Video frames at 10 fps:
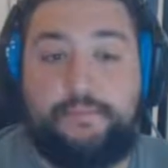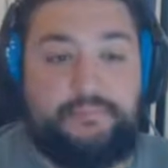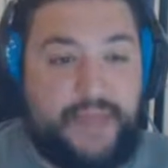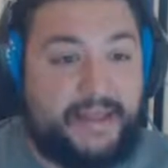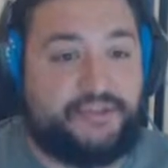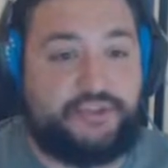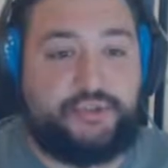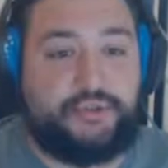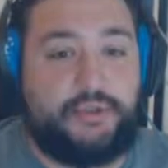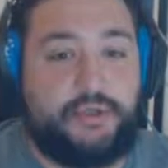That's
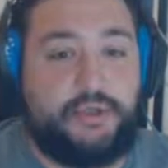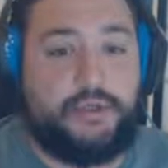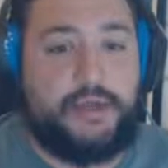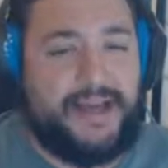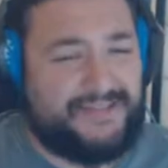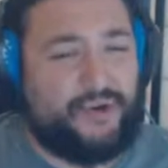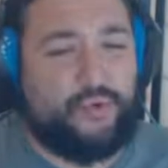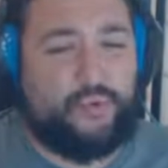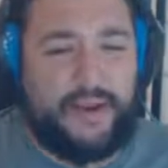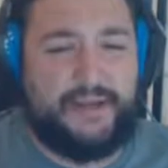a
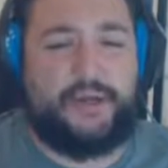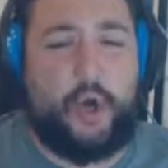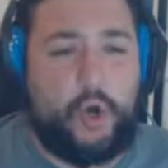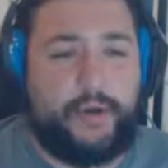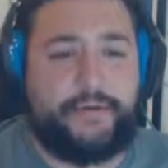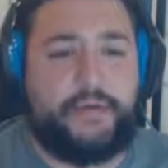great card.